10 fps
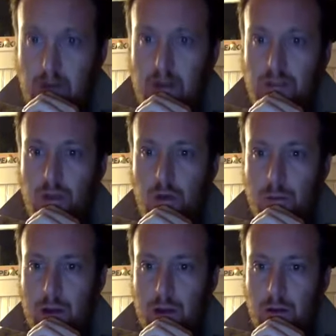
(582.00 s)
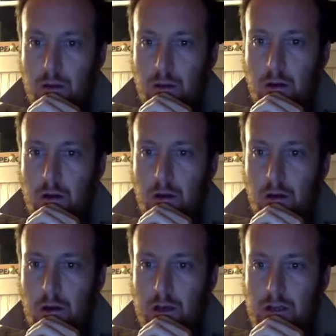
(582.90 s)
Joey Brown,
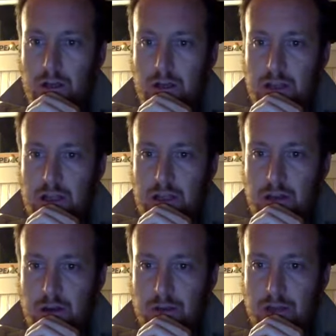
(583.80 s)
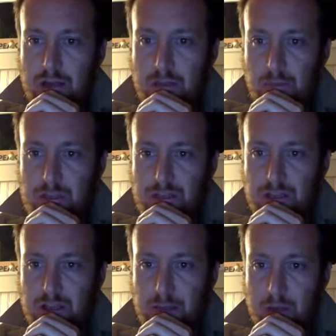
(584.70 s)
I took a knee during the anthem
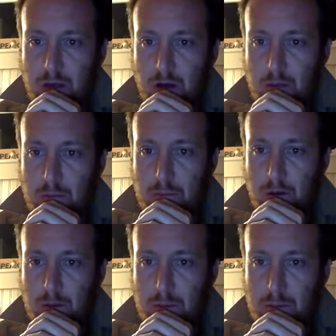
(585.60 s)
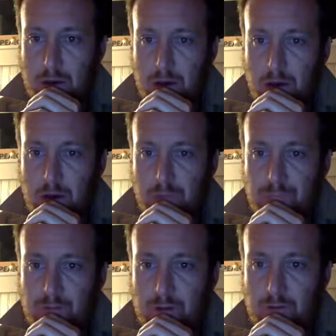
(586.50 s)
recently at my alma mater
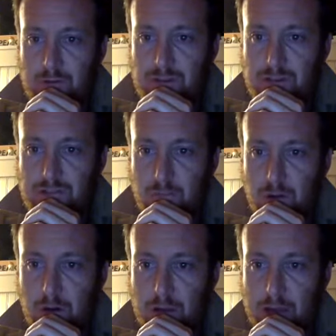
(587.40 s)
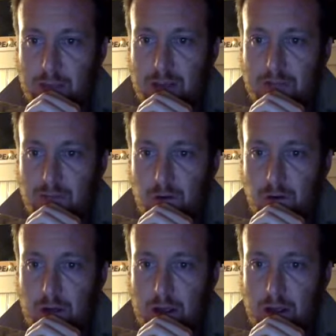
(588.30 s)
university's football game, and it felt
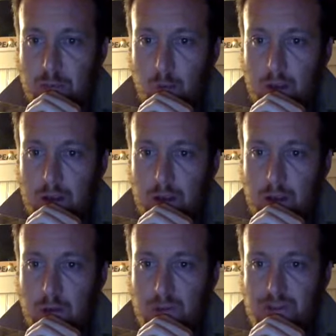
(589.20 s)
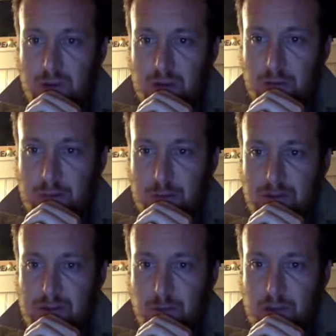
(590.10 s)
great. I'm white, was surrounded by
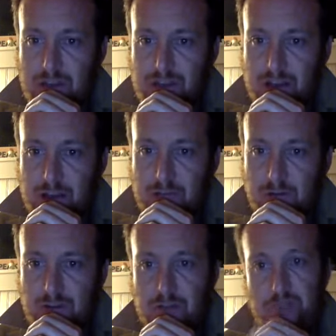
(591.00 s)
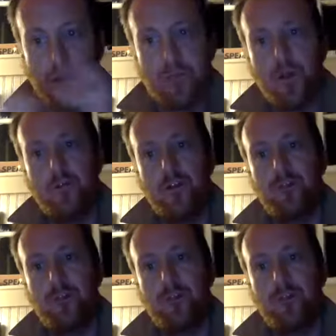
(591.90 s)
mostly whites, and had folks unfriend me over it.